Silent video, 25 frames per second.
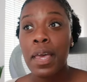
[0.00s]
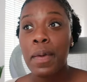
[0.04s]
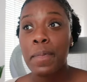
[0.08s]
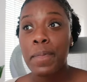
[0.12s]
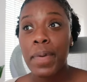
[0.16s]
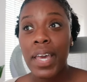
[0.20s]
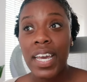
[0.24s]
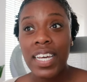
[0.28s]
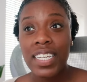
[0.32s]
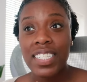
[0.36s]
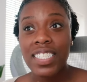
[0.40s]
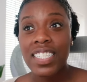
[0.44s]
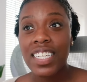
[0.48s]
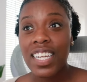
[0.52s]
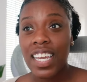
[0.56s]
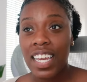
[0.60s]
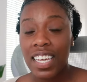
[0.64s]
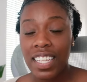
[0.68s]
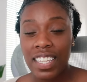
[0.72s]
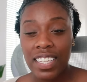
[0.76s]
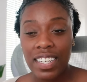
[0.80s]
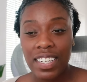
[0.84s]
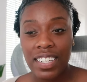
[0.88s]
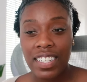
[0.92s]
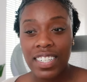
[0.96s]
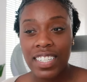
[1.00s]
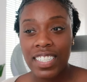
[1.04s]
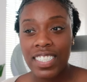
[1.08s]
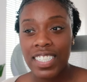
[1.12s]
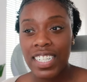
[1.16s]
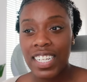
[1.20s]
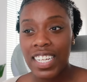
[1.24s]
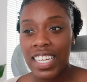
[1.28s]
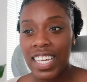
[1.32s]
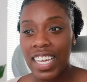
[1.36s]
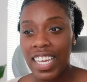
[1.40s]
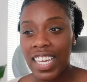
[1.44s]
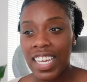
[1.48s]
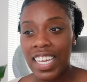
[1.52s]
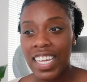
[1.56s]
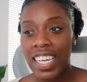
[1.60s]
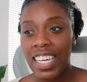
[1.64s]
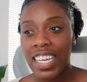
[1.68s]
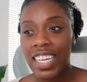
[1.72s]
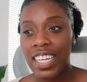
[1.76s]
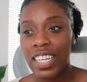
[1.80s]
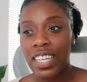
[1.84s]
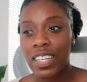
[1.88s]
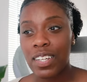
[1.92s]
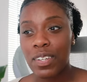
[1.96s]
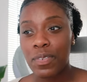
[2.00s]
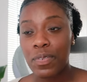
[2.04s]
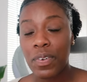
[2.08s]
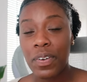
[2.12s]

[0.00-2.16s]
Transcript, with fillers: back together and